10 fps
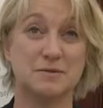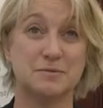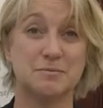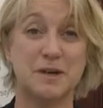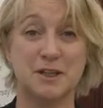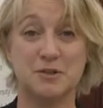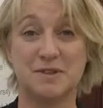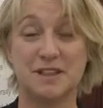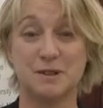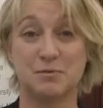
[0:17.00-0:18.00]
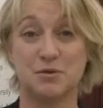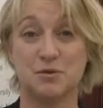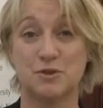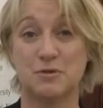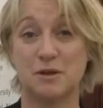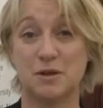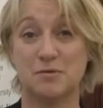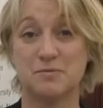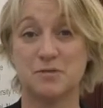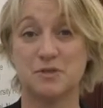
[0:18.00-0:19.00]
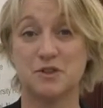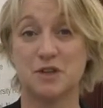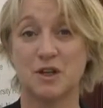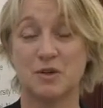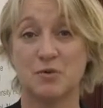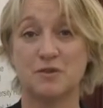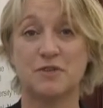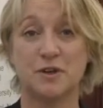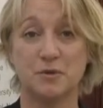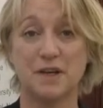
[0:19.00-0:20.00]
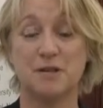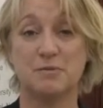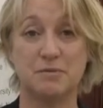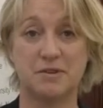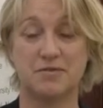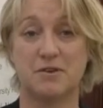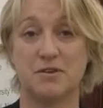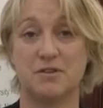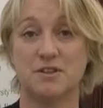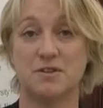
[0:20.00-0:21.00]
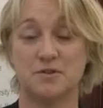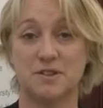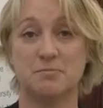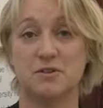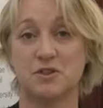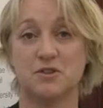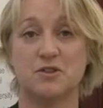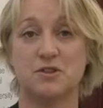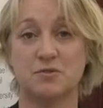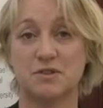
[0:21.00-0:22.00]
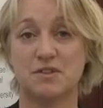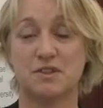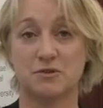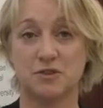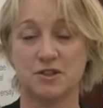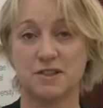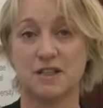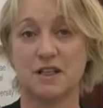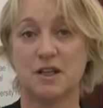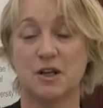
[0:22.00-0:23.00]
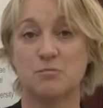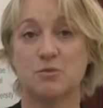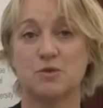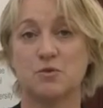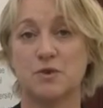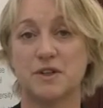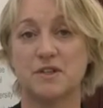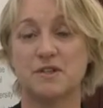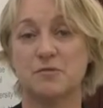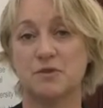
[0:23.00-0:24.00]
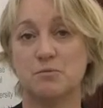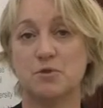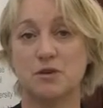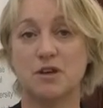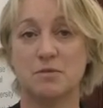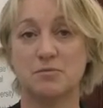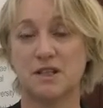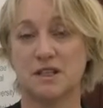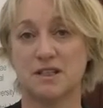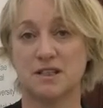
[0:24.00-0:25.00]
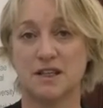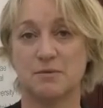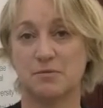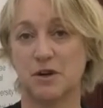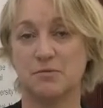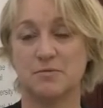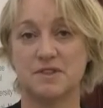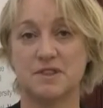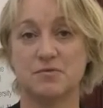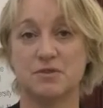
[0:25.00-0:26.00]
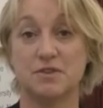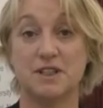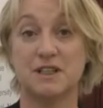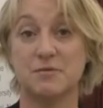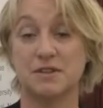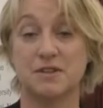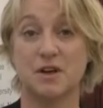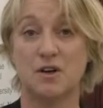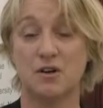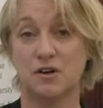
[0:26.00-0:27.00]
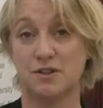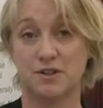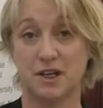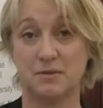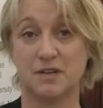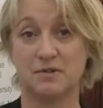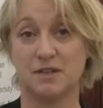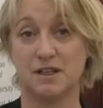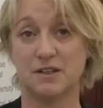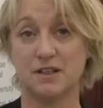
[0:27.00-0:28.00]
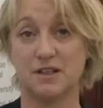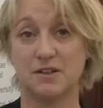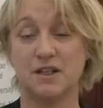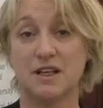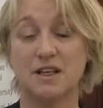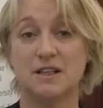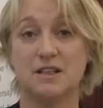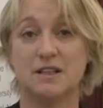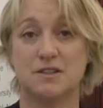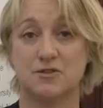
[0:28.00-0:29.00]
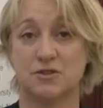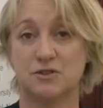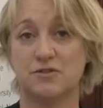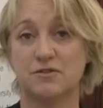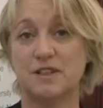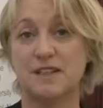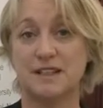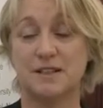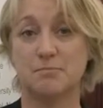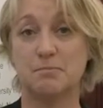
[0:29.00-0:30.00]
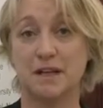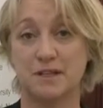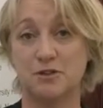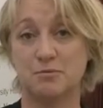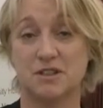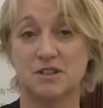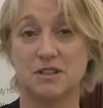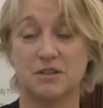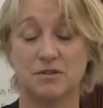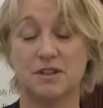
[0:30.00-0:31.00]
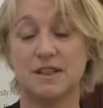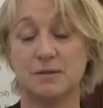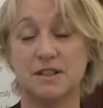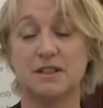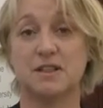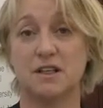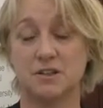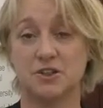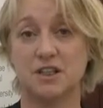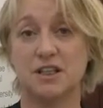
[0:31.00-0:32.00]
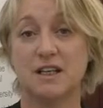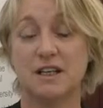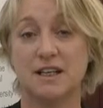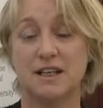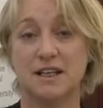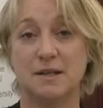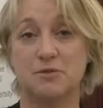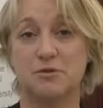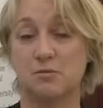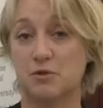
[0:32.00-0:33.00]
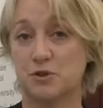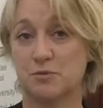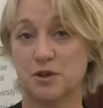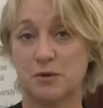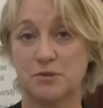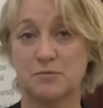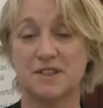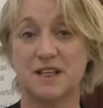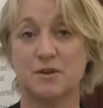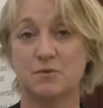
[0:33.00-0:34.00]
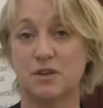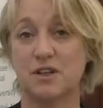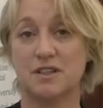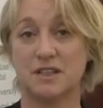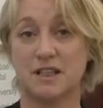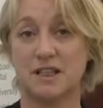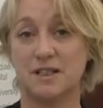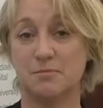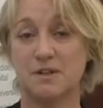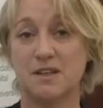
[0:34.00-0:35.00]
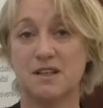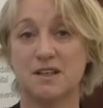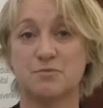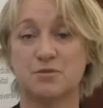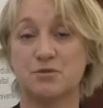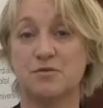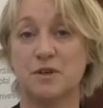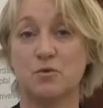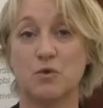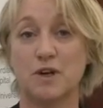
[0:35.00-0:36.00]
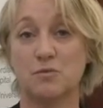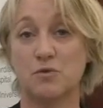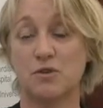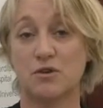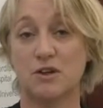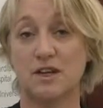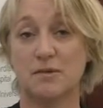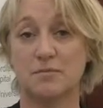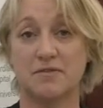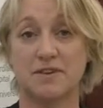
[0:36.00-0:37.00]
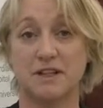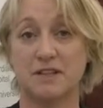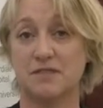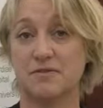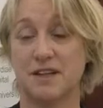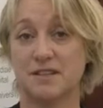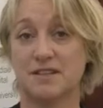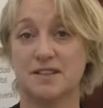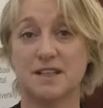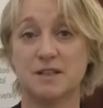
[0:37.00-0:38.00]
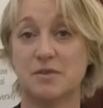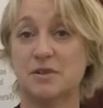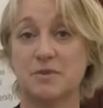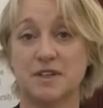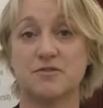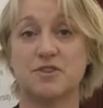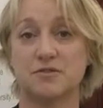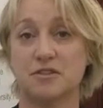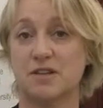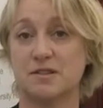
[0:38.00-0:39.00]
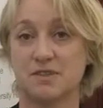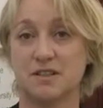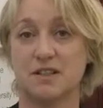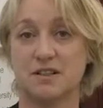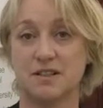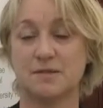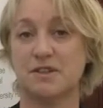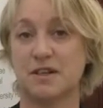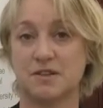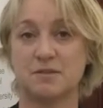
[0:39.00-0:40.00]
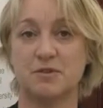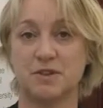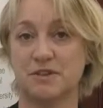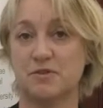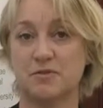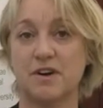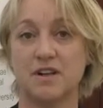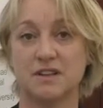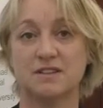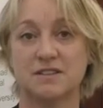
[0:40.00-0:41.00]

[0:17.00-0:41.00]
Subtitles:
management-led approach to problems, which worked very well maybe for simple just do it solutions. But with the more complex systemic problems that we're dealing with all the time now in healthcare, the structure of the Lean management or the Lean methodology to approach problems and working as a team is proving way more effective and sustainable in Wexford General Hospital, and that's been our experience so far.